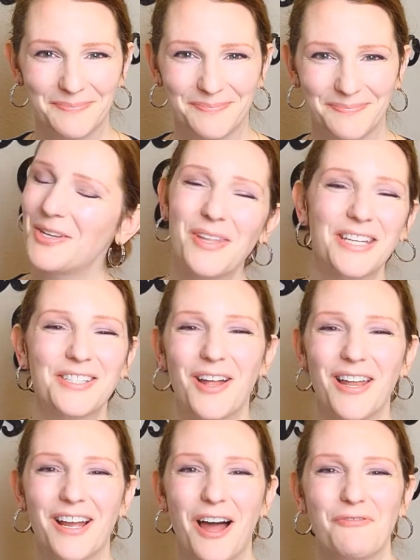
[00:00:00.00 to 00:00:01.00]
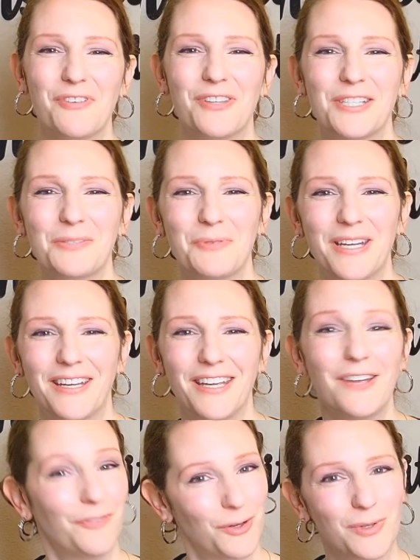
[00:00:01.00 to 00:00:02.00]
So that's all I got for this week.
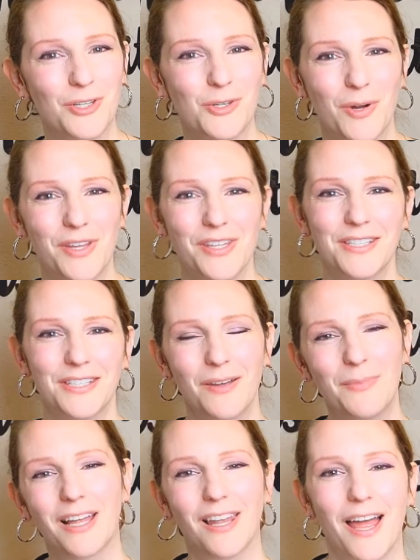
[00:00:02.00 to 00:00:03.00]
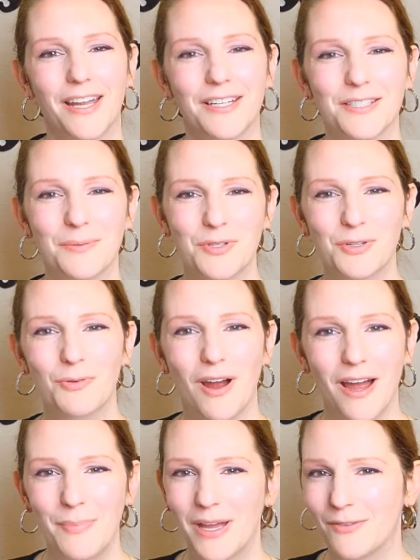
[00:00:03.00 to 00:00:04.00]
If you enjoy this, give me a like and
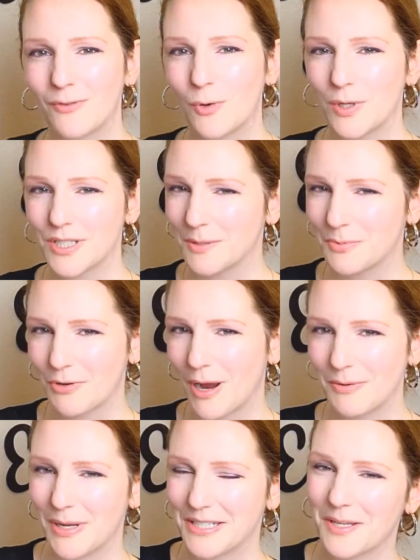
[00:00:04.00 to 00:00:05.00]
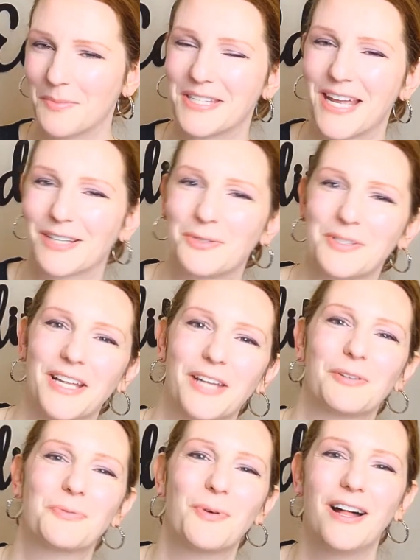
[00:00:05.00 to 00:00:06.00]
subscribe, and of course subscribe to my Substack
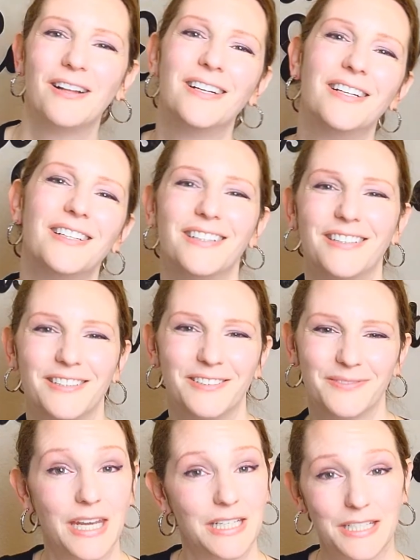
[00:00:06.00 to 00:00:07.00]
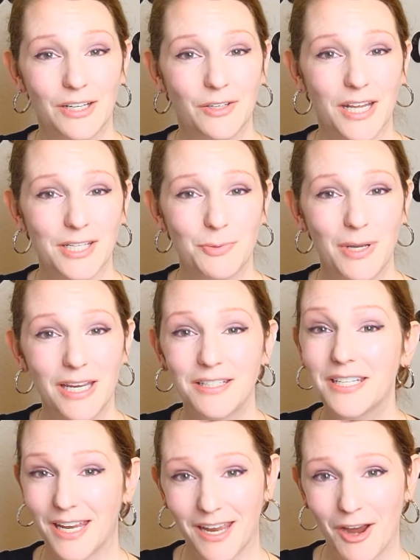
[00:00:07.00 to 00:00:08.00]
newsletter as well. And until next week,
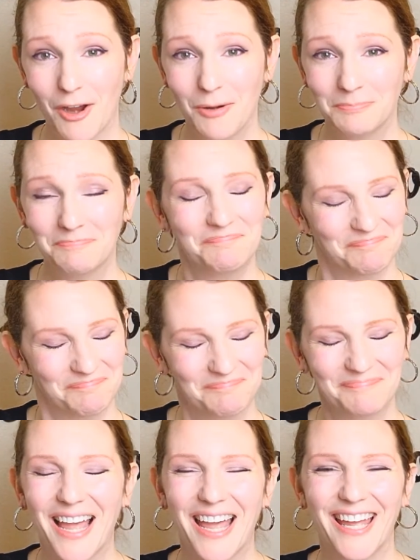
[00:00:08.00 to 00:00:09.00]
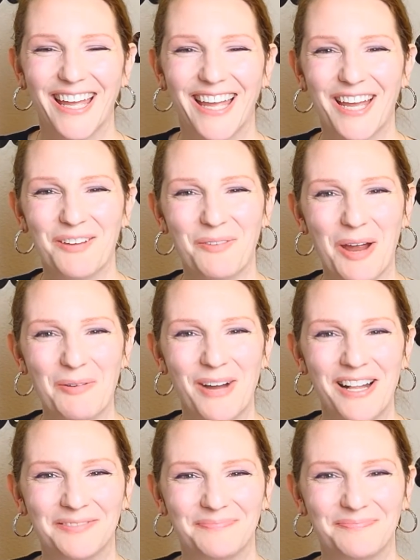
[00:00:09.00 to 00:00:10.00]
take care and write
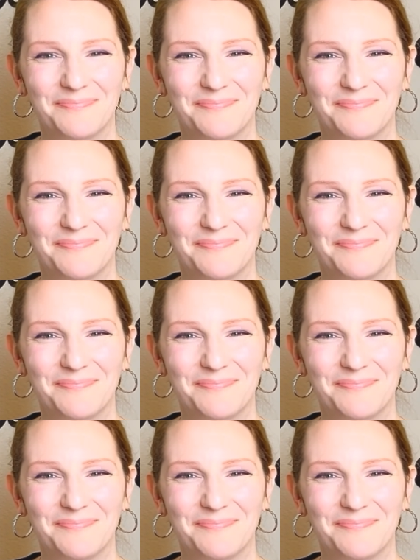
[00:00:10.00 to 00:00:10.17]
well.